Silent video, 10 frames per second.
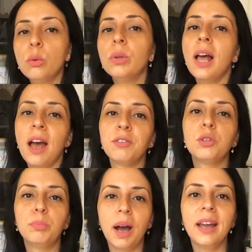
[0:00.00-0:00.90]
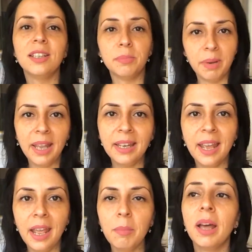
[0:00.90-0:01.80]
you will have to buy a
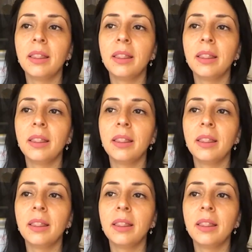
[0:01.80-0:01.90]
domain name,